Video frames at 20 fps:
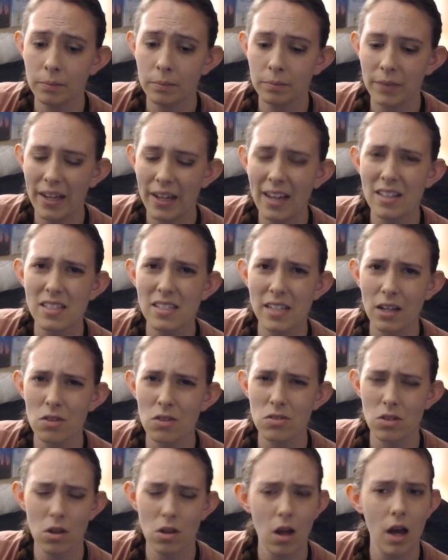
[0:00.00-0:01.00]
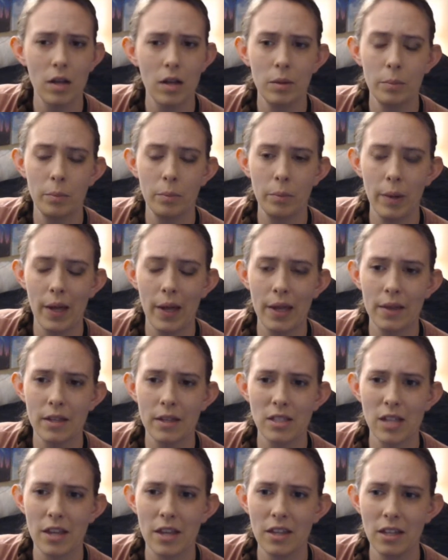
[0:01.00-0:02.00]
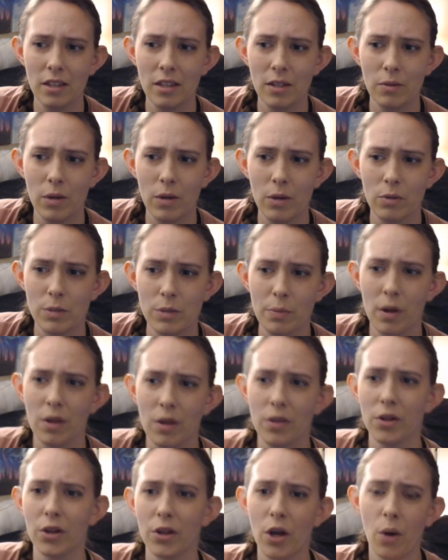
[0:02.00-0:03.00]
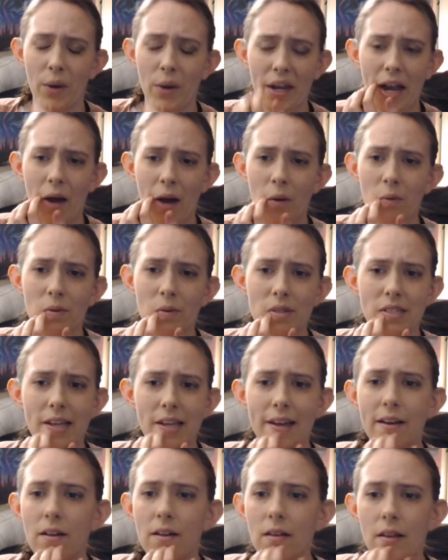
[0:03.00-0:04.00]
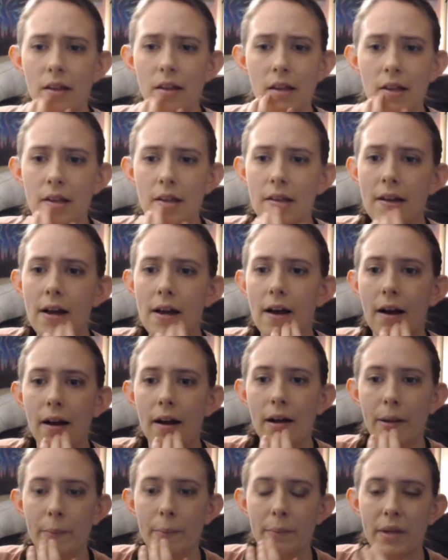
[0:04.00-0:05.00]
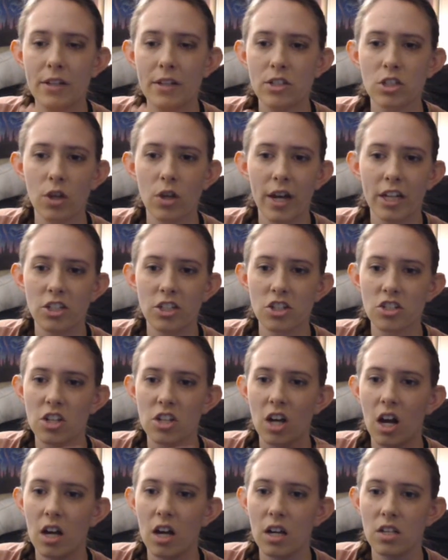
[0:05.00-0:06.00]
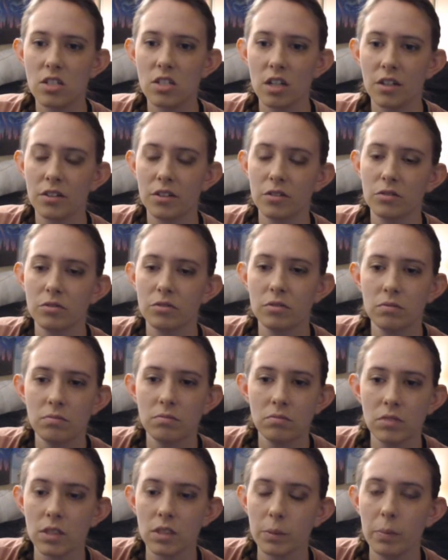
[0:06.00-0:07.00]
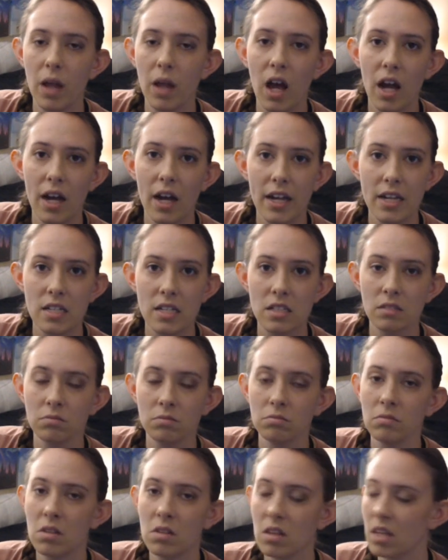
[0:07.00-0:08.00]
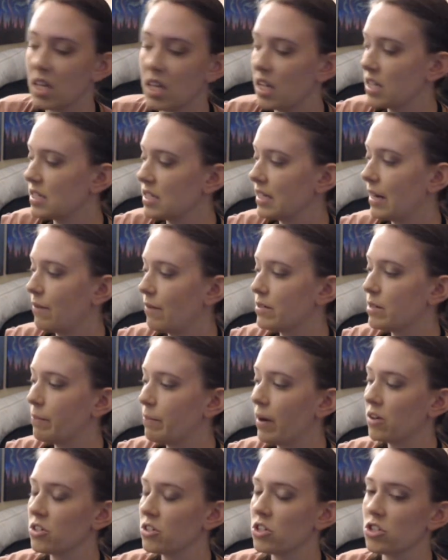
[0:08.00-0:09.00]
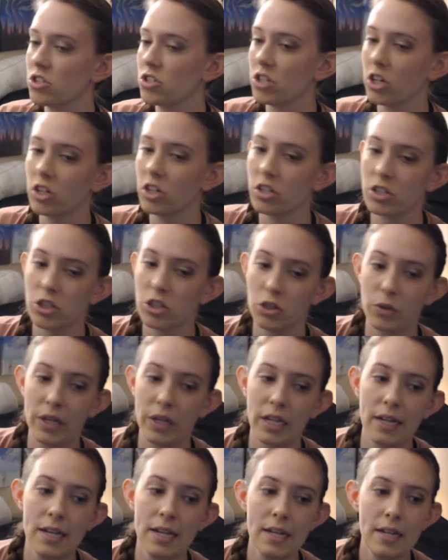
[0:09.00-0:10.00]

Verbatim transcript: They had sales a lot, but this, I think that it was part of their going out sale. And so I just got a ton of supplies and this, and I was about to start doing,